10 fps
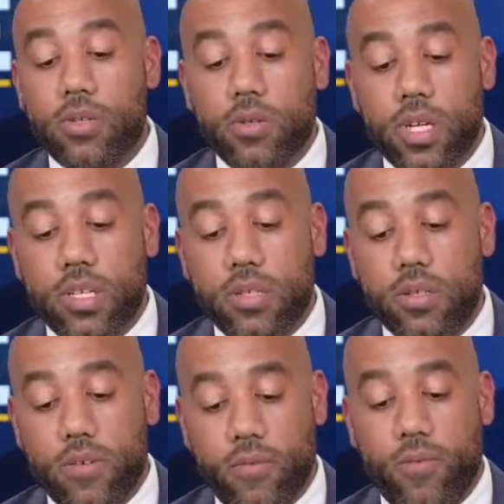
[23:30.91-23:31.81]
units
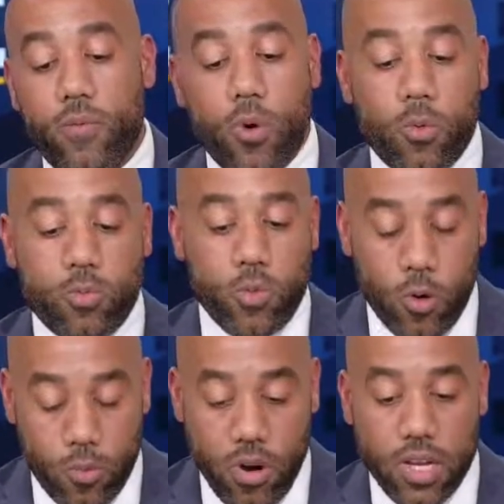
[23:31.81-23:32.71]

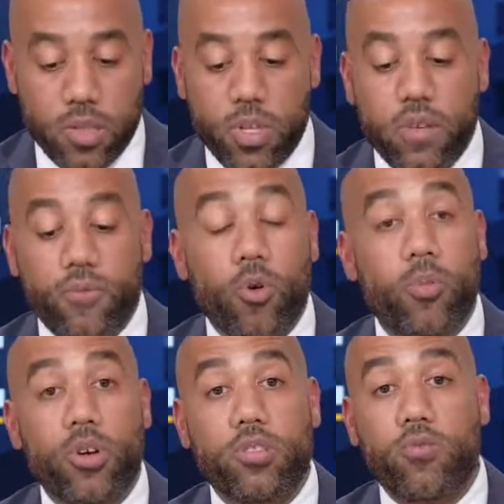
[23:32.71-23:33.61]
or approximately
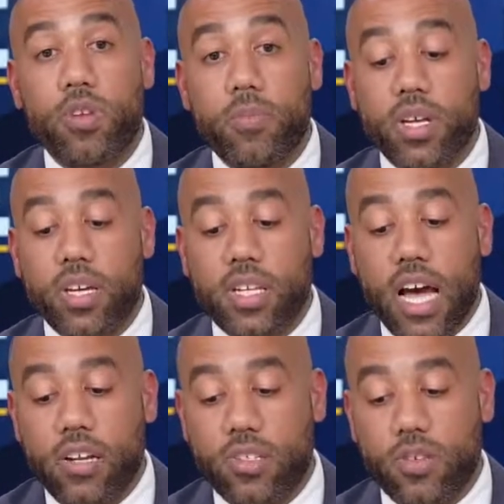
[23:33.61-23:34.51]
$4.3 million
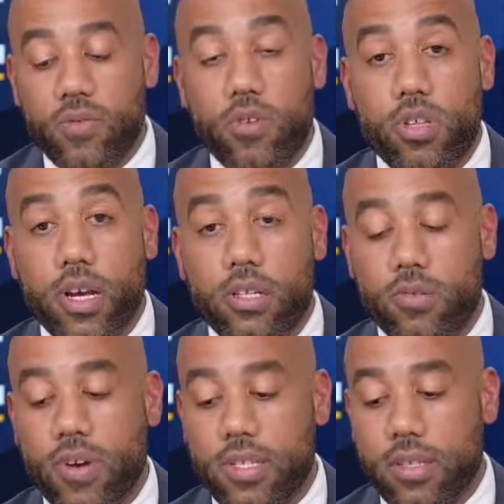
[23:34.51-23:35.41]
to Virgin Islands
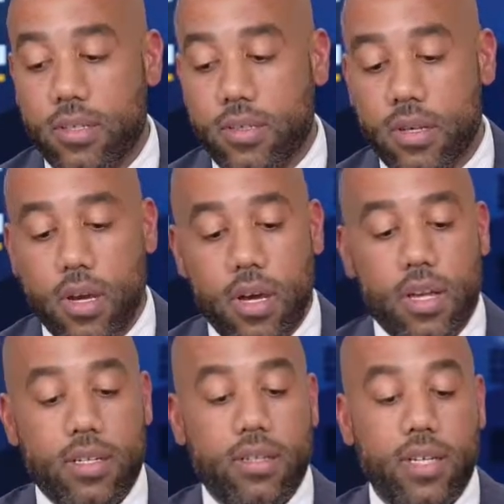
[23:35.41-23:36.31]
residents.
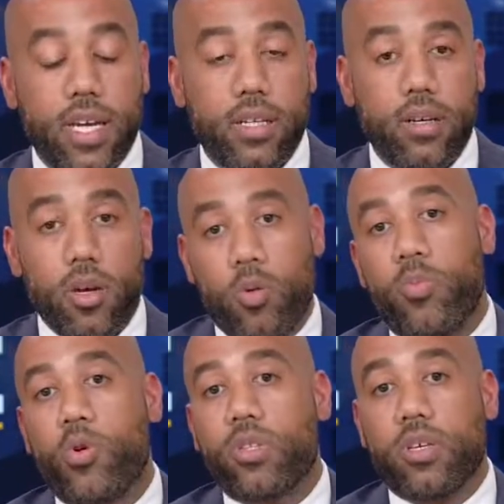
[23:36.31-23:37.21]
To date,
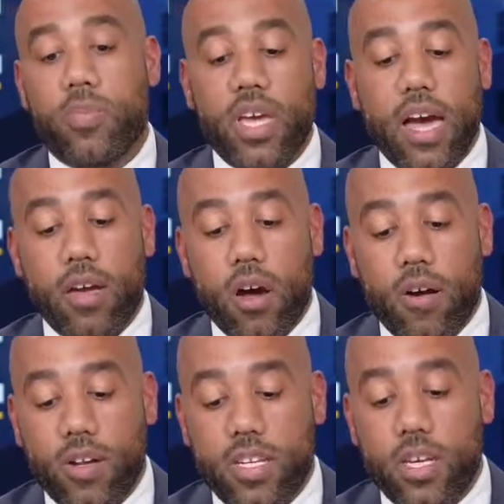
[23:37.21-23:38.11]
both the
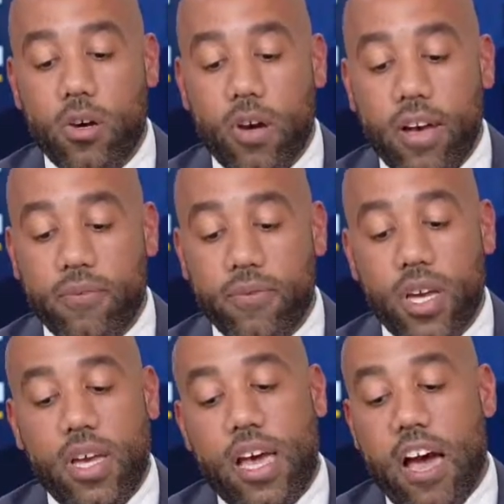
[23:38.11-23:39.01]
BIR and DOF
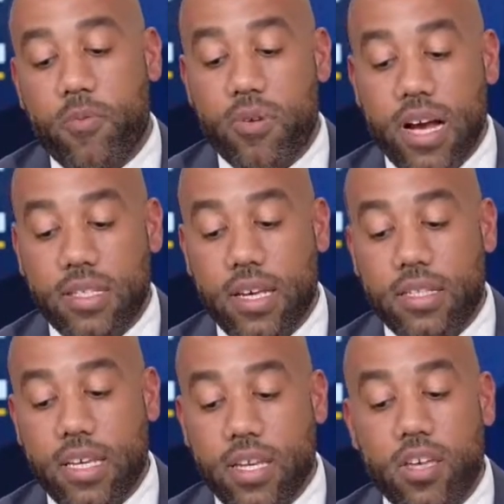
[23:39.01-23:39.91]
have
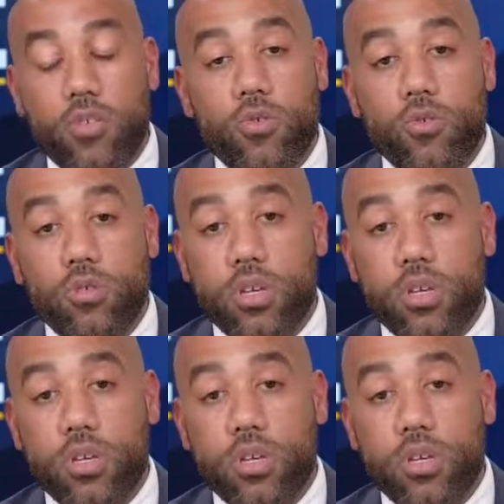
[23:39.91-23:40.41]
processed and issued